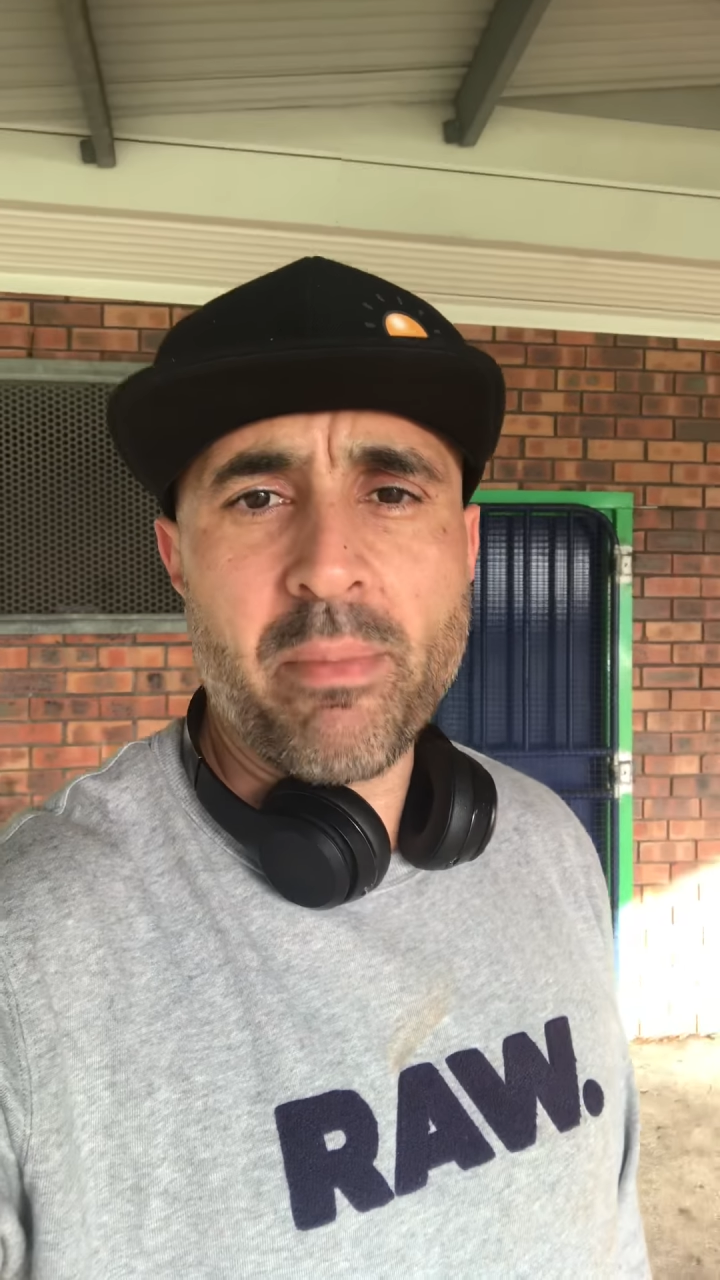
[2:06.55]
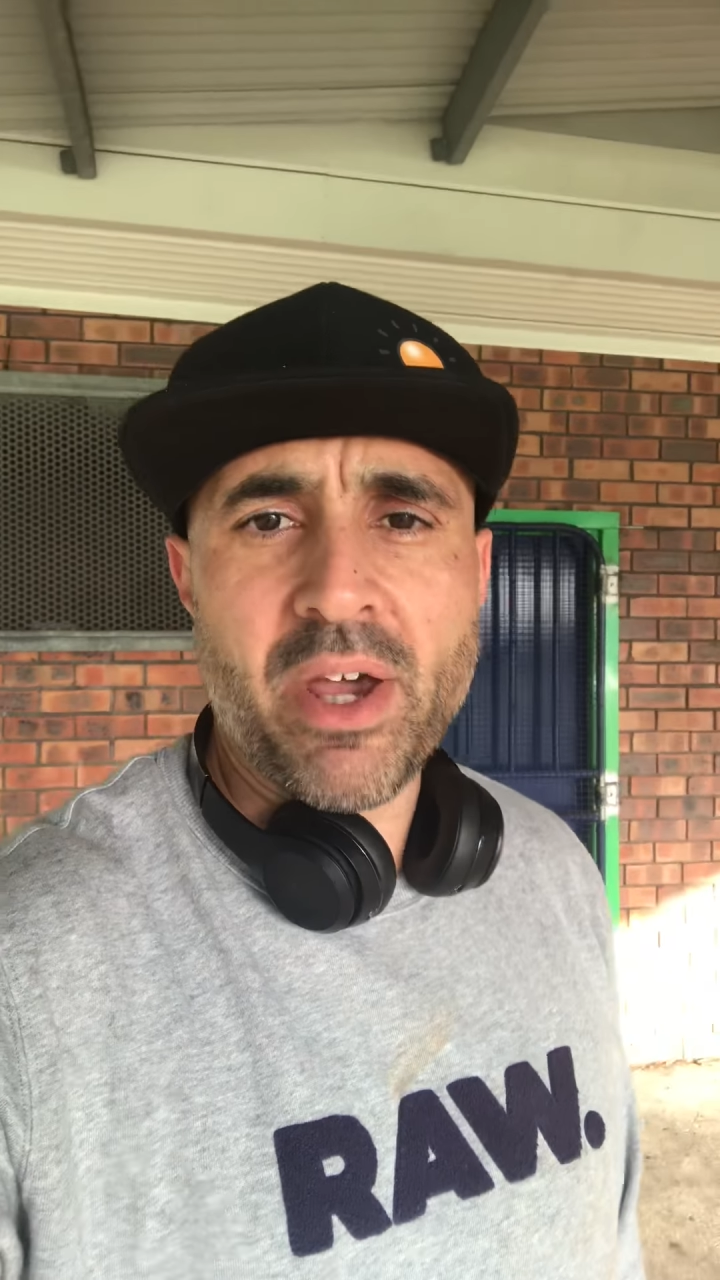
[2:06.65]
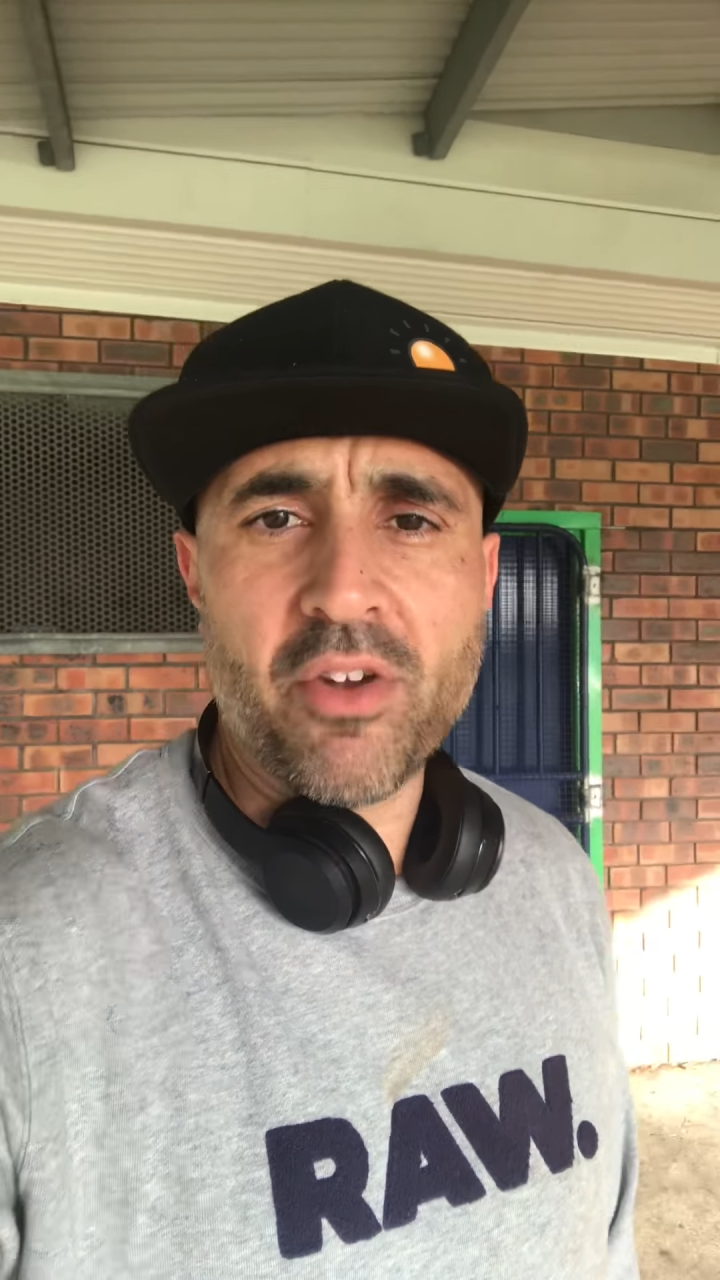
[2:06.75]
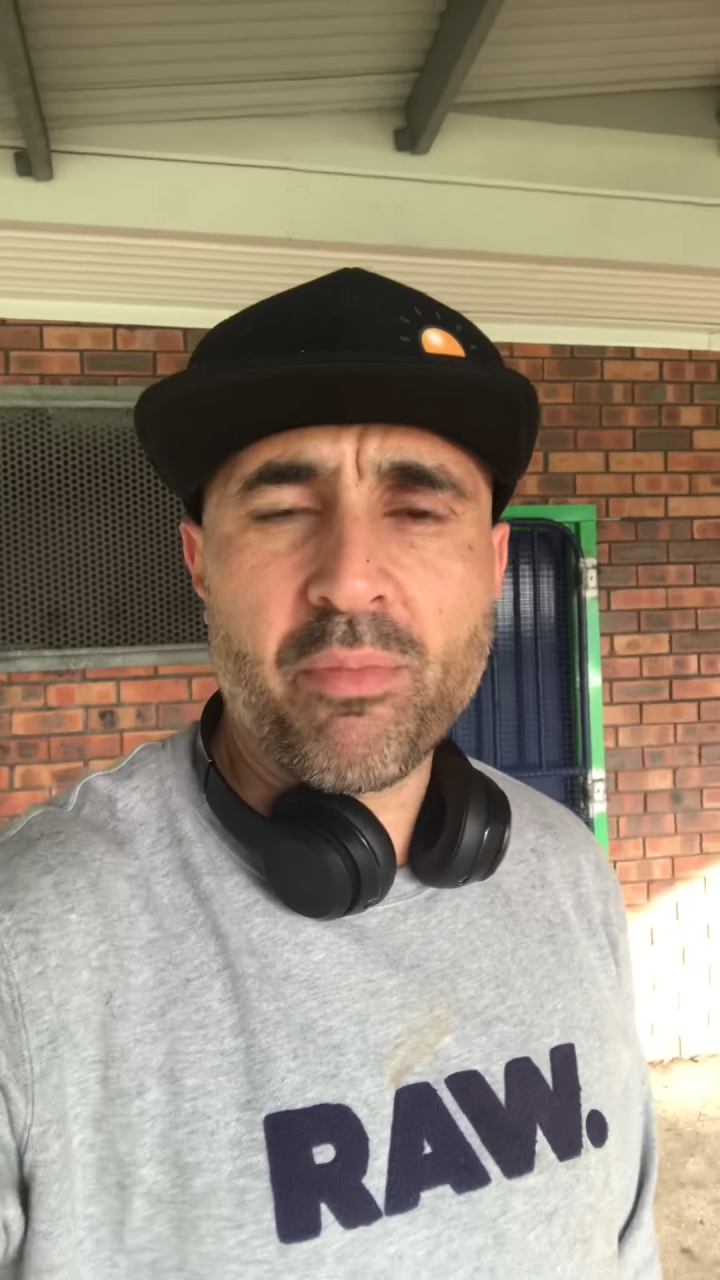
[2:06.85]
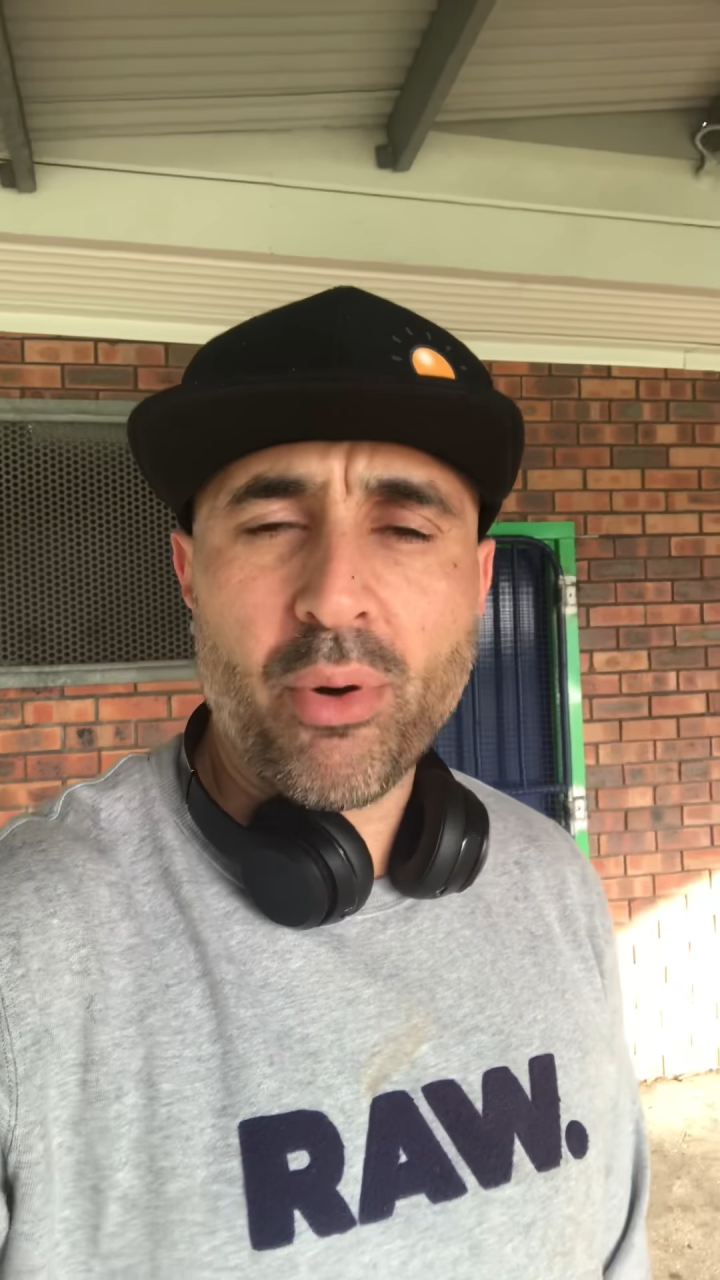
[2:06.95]

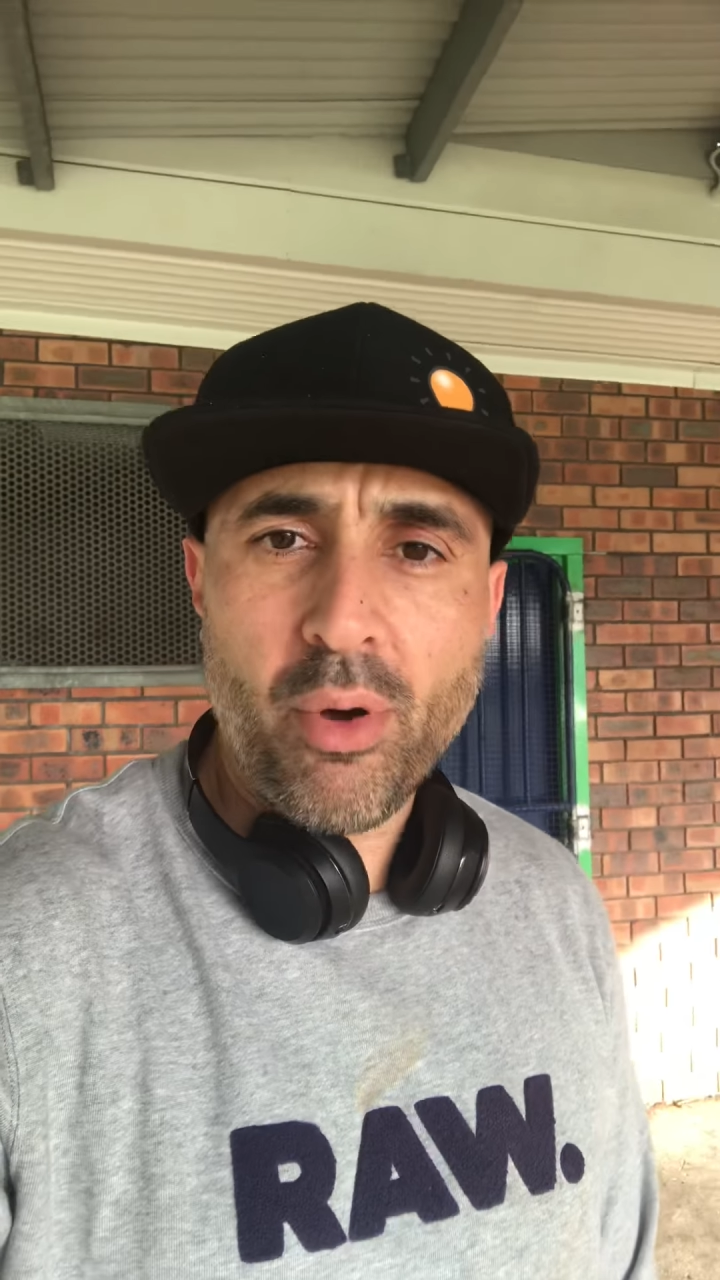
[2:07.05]
amount of